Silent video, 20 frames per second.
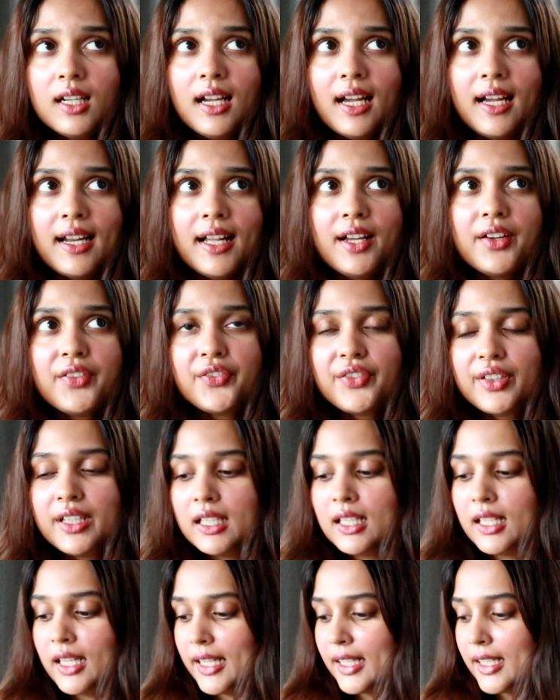And I
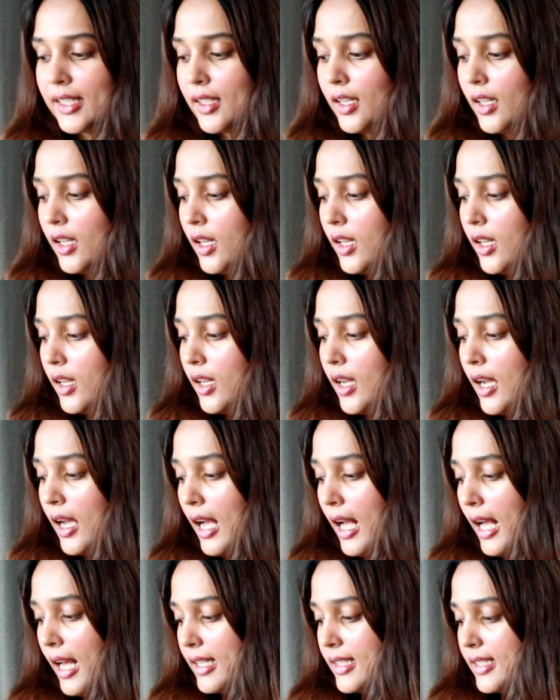feel like
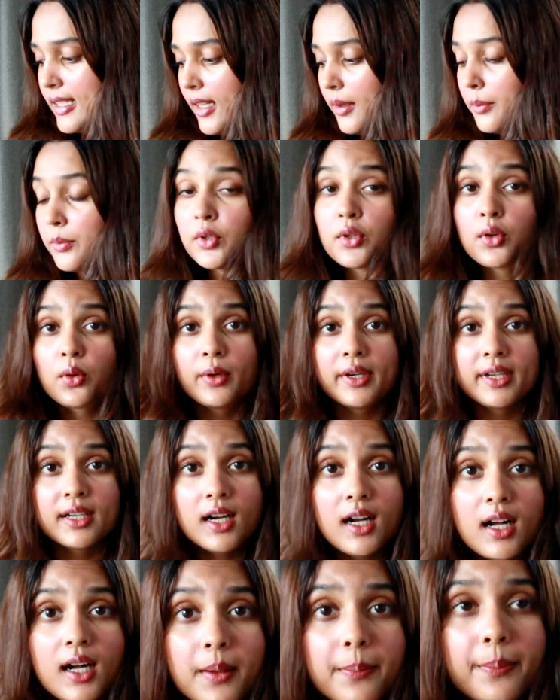as I'm growing
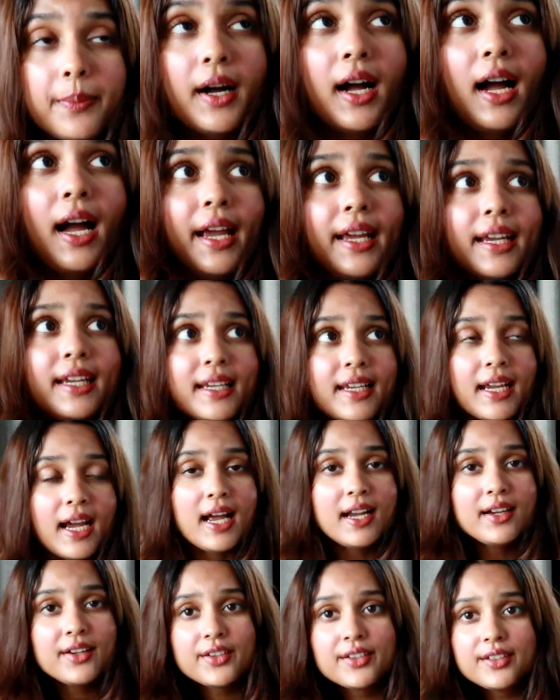up, I
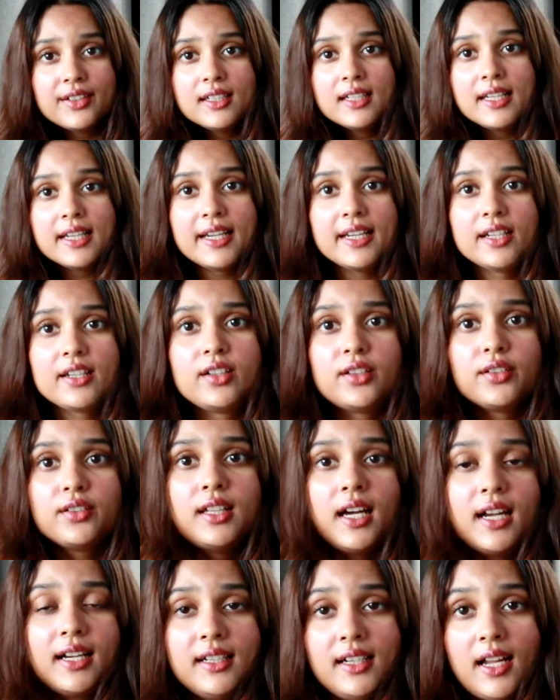can relate to
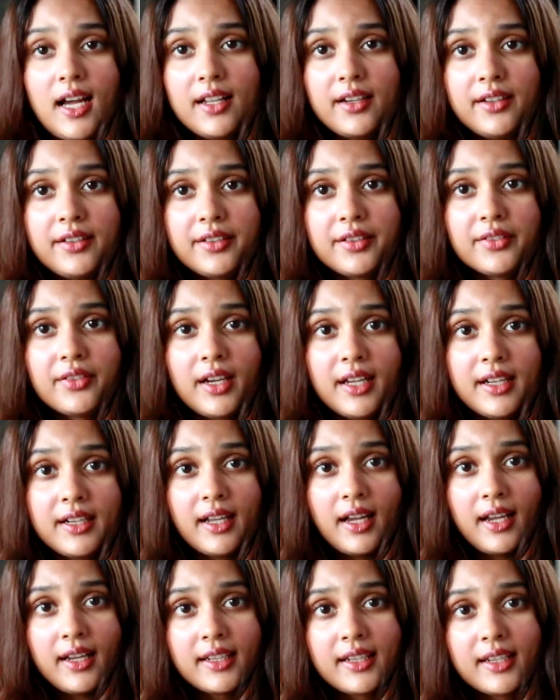that narrative and
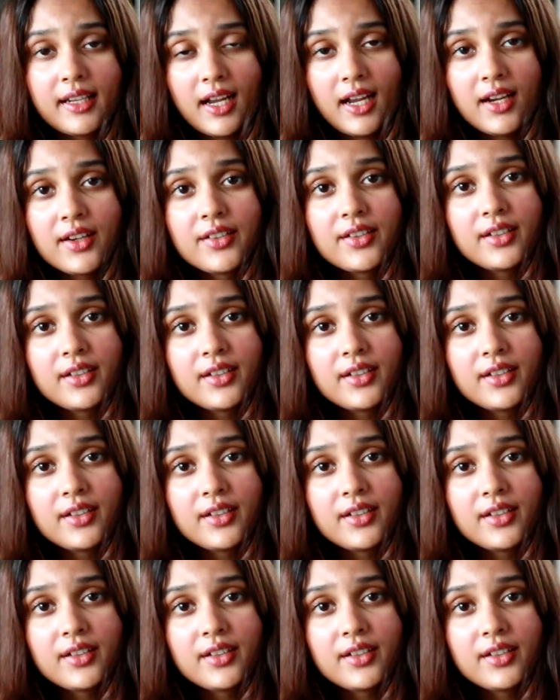I can